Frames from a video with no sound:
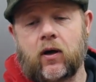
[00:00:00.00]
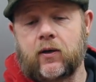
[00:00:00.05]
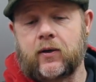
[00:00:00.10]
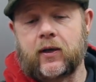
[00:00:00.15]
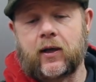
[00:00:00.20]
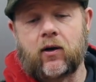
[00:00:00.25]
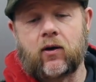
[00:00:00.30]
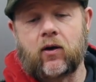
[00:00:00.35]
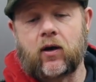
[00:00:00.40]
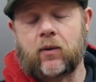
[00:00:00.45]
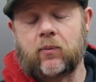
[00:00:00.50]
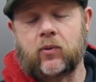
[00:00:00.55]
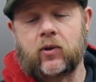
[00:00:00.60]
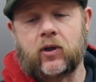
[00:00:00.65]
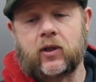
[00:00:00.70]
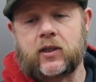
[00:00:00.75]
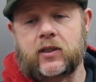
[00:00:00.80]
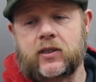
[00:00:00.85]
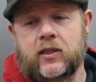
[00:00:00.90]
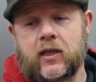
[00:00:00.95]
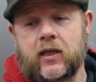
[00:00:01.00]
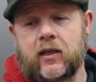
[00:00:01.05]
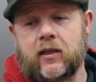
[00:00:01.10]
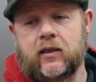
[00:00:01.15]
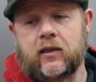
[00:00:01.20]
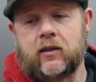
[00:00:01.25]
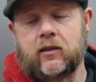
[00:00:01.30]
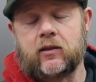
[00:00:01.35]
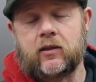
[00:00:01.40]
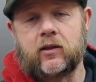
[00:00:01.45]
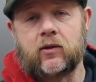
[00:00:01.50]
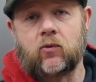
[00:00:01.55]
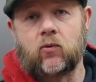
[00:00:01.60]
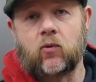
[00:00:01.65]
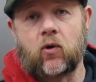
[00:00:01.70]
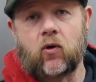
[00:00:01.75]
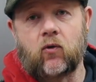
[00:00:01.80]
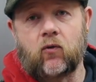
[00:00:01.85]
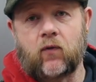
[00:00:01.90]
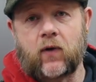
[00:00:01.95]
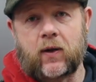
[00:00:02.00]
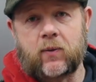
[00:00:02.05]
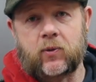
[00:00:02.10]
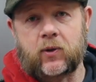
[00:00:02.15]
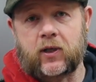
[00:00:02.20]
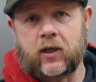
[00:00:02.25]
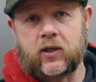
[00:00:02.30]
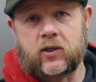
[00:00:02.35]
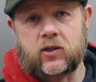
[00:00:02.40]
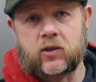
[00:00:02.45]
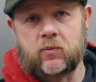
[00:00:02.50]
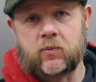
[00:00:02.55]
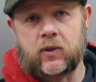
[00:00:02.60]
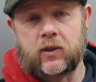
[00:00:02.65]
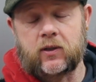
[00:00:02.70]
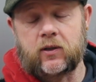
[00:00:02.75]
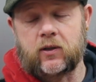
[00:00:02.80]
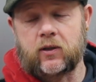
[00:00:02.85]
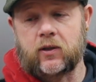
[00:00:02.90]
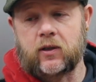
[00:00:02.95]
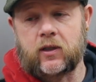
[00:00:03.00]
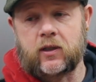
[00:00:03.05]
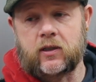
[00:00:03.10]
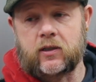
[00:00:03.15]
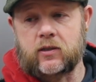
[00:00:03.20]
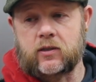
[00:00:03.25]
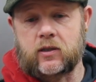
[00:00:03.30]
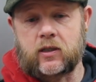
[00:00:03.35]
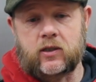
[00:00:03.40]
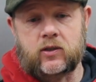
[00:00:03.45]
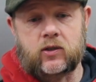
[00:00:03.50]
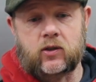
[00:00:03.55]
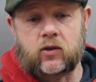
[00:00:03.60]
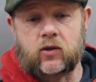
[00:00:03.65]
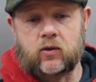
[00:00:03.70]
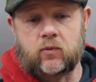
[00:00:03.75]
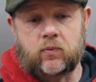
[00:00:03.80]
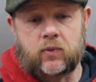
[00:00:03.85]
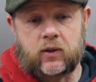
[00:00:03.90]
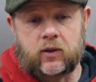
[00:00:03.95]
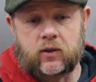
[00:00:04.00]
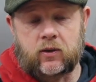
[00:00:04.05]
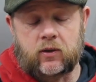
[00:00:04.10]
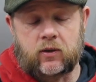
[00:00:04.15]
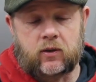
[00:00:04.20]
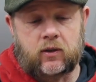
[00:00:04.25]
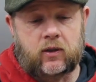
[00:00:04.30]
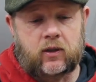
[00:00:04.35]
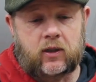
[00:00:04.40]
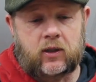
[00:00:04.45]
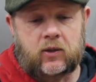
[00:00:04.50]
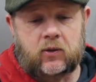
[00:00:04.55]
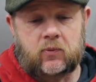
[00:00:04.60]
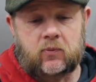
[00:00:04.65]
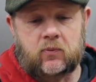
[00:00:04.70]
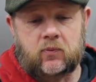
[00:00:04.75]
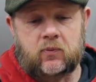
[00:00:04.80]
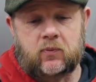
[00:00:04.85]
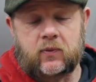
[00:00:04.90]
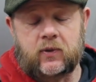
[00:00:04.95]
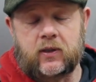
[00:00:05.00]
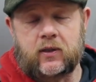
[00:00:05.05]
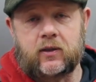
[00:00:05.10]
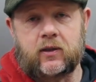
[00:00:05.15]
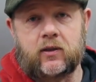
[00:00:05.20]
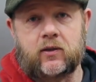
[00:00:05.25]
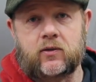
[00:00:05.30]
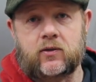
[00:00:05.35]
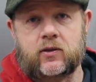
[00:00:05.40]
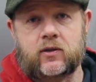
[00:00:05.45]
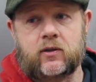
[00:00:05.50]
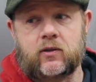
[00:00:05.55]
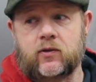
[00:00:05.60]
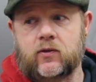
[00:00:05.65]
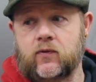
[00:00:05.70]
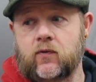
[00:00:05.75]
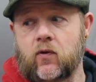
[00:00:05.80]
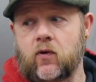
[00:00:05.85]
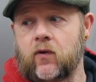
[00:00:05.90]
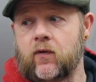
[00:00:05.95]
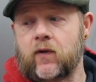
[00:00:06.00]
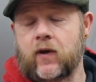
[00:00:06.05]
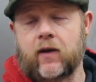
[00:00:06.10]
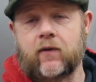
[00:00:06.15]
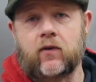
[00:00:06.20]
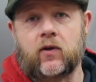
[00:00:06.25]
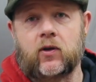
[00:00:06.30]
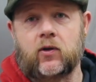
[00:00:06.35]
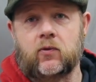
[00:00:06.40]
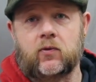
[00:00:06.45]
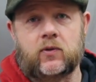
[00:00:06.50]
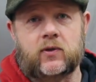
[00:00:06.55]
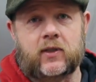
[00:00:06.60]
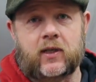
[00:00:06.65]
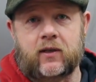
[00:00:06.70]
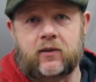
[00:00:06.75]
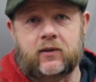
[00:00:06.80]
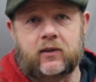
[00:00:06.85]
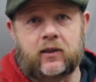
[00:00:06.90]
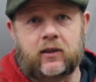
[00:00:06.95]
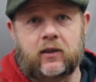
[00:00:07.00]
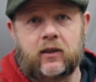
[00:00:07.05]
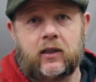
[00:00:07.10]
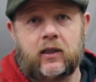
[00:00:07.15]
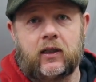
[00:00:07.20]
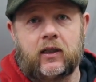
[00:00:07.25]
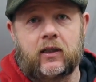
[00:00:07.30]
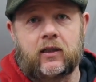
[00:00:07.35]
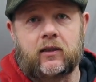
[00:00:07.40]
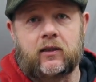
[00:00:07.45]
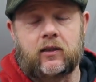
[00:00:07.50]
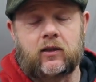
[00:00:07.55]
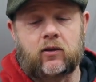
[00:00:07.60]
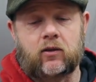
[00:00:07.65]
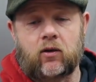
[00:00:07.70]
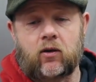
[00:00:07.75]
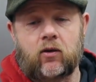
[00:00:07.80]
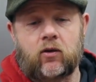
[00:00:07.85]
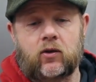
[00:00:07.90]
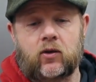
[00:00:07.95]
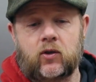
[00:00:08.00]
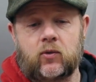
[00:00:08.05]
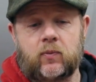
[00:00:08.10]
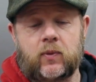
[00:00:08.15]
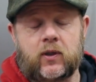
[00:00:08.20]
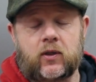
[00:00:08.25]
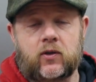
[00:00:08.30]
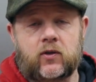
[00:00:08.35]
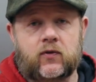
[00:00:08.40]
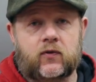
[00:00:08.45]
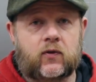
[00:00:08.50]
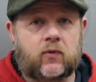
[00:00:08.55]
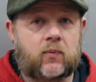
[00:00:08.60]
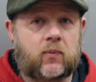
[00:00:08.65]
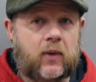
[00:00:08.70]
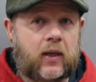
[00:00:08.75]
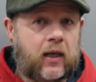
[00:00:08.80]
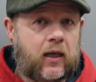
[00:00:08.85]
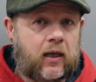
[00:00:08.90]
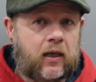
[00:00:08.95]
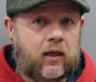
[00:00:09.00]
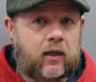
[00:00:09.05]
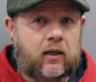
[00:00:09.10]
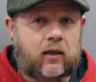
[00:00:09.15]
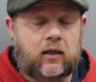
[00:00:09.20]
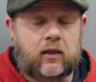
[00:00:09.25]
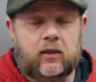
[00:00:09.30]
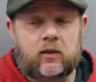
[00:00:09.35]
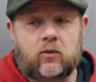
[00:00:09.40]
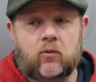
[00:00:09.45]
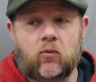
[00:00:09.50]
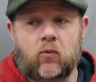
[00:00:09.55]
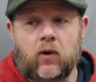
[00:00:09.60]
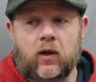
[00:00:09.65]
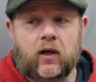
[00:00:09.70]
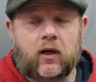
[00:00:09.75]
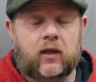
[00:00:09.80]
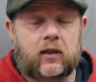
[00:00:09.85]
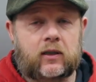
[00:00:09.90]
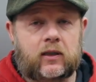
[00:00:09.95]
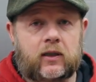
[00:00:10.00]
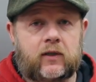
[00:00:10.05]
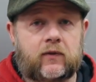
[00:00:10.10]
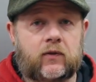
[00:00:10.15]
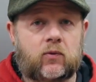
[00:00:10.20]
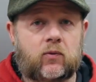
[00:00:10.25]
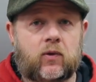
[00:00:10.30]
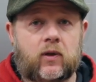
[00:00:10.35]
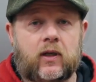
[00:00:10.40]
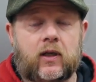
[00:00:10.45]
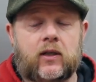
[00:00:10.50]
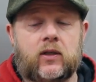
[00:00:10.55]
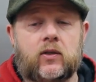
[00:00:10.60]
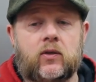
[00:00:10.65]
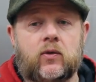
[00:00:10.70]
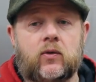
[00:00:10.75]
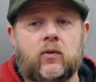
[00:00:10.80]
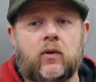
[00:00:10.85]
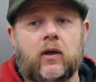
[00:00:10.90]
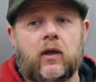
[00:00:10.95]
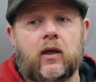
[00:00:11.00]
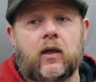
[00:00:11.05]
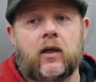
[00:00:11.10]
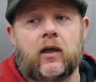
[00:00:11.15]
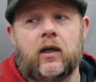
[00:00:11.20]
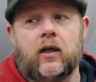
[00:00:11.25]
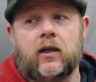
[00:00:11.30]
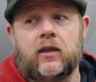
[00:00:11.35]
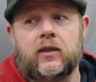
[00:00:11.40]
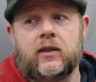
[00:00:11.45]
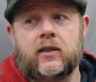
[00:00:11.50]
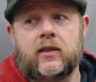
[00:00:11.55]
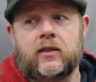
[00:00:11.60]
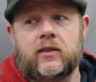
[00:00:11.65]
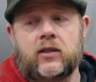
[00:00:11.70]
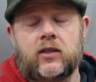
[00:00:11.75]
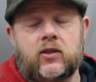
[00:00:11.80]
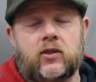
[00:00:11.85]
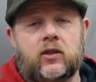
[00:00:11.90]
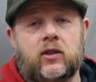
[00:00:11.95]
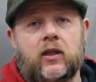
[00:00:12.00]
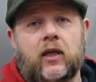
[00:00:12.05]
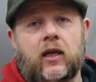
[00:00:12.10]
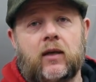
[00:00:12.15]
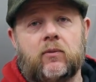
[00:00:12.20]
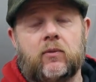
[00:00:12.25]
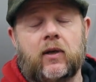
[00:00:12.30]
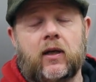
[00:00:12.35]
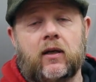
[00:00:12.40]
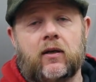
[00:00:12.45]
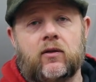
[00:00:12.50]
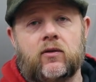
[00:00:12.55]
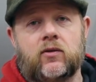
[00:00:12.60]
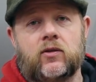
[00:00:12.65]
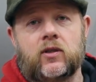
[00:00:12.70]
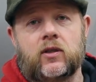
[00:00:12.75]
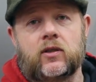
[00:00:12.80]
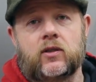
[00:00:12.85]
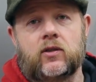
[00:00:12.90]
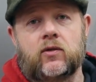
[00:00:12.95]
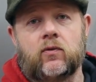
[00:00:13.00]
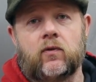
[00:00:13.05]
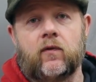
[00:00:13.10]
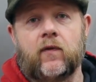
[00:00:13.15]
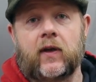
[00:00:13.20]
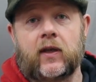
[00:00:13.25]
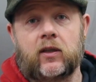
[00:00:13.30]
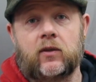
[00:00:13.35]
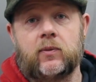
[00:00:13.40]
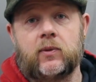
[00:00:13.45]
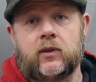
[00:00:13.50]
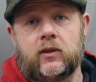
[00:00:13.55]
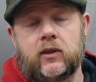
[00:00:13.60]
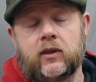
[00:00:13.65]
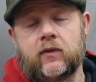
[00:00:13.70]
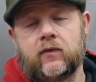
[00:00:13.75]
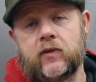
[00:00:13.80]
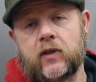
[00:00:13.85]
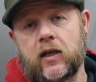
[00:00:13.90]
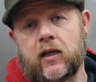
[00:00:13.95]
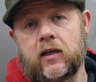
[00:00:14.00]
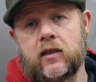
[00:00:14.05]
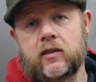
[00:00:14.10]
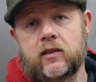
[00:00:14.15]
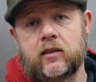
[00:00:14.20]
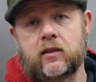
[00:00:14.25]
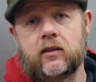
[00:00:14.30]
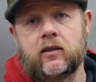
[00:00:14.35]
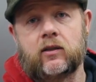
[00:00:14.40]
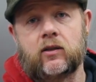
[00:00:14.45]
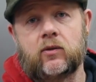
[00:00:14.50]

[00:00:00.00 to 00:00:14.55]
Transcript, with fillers: Now, I'm going to say that Rogue Fabrication bender is a good bender. There's 4 or 5 other ones out there that are all good benders. For me and where I live and what I do, the decision came down just to availability of dyes.